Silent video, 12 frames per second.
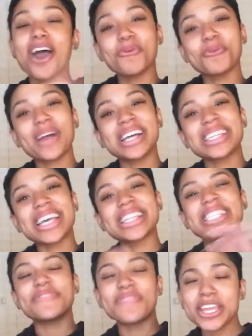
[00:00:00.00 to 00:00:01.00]
hope you guys like
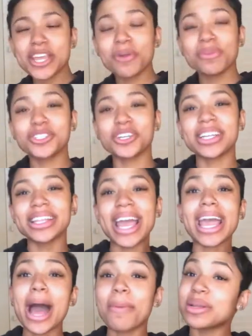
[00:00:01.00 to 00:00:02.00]
this video. Be sure to
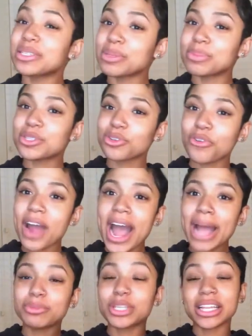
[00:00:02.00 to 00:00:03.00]
like, comment, and
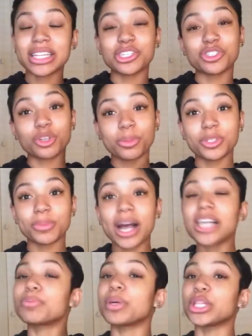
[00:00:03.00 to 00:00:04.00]
subscribe. Check the description
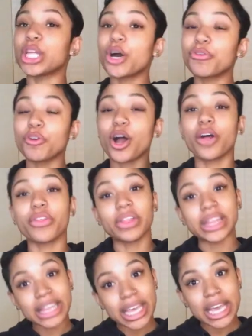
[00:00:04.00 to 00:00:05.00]
box below for all the
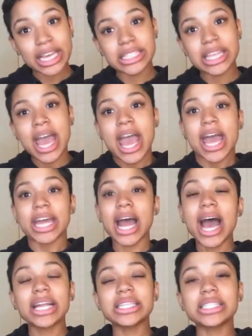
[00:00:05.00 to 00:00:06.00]
links. And
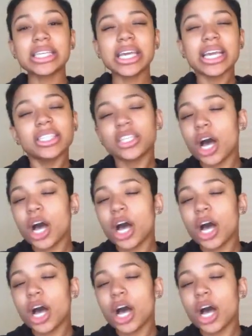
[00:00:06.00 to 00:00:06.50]
honestly, it's